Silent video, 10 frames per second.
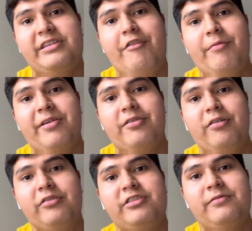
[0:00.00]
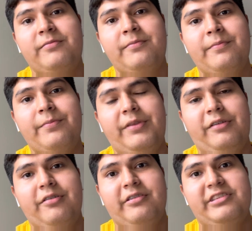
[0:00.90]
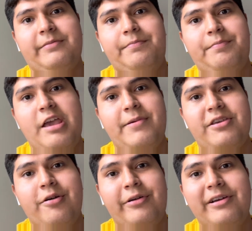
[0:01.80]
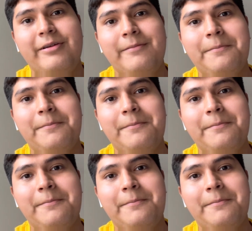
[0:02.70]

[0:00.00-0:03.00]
everybody goes calls it Baby Yoda.